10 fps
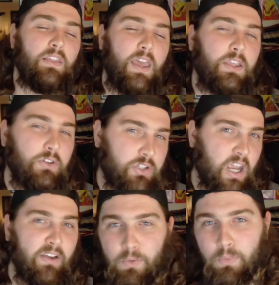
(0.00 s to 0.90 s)
Thank you,
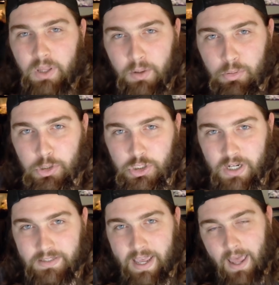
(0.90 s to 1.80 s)
Chef. Really
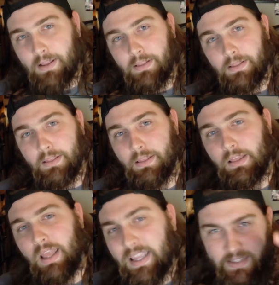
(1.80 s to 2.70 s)
appreciate that.
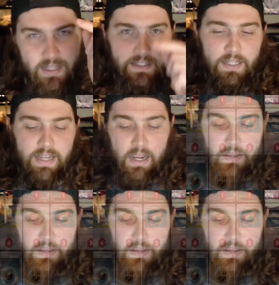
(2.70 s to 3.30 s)
Let's get to the deck